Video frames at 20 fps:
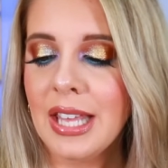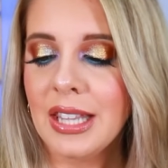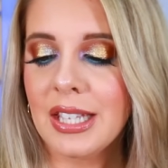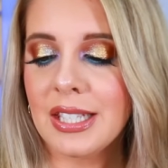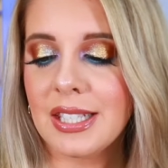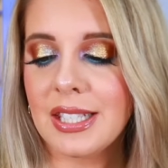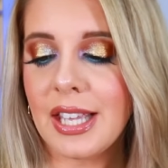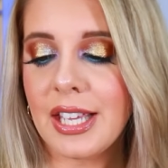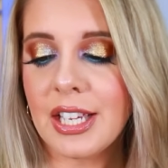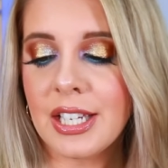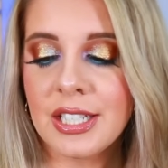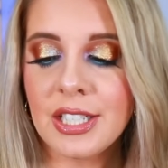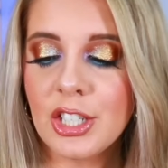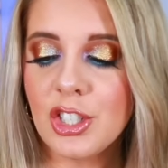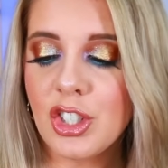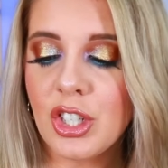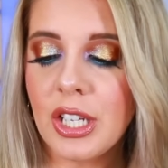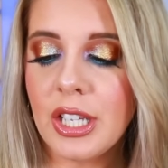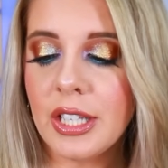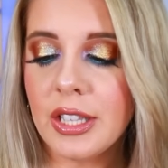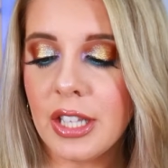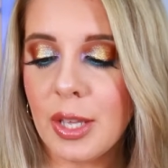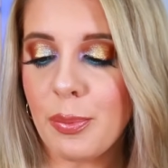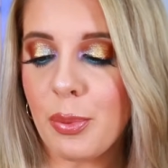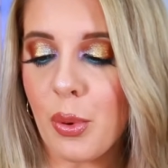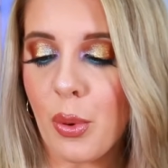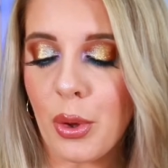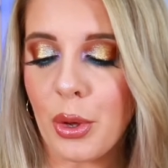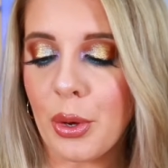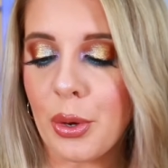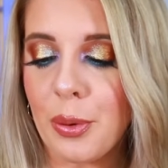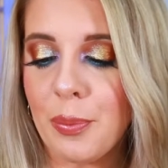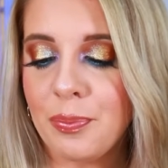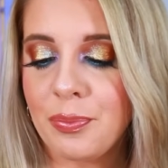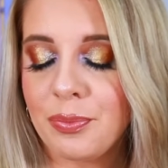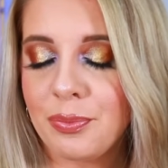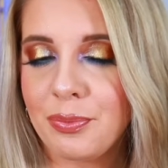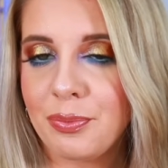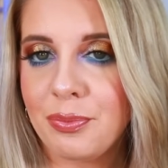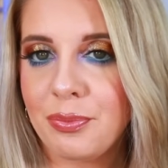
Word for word: This is a conditioning lip oil